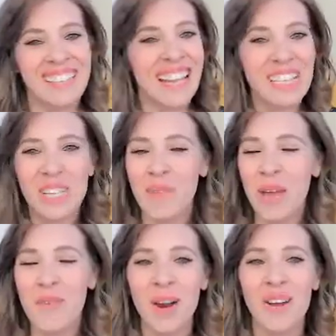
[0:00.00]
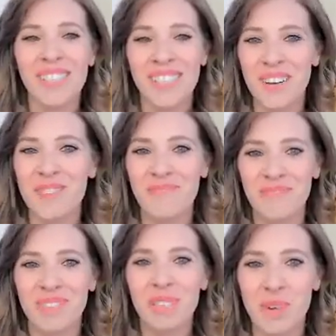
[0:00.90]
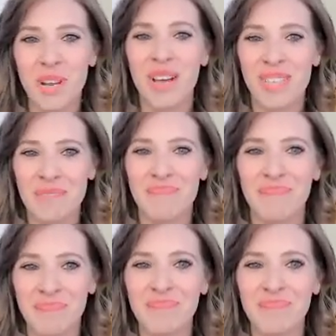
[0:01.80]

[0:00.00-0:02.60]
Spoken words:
that's the way it works. So it's pretty awesome.